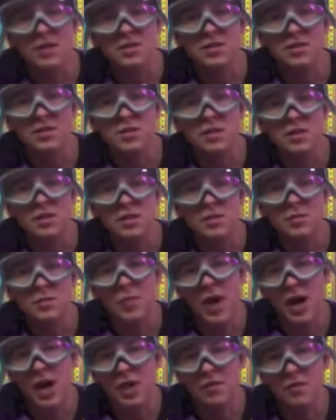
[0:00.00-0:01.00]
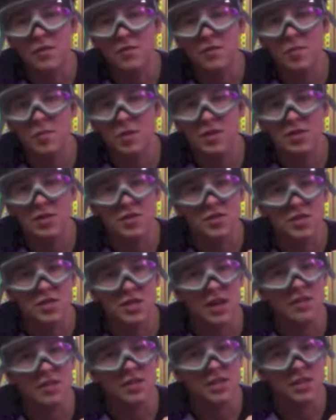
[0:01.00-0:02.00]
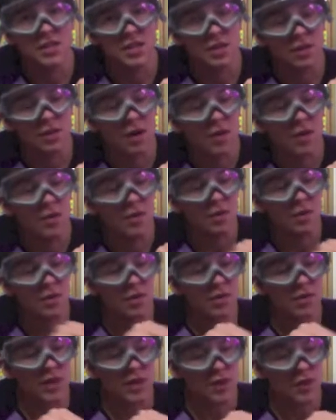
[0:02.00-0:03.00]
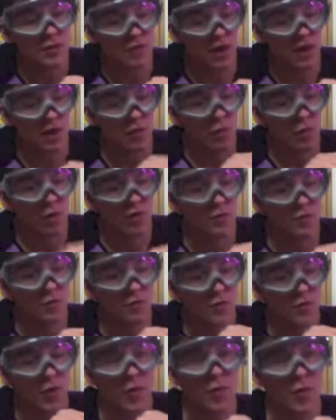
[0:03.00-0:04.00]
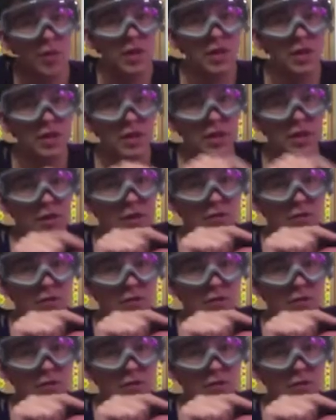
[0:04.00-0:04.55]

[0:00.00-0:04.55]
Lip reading: So when the bottom of the plunger is at the 0, then you've got 1 full milliliter of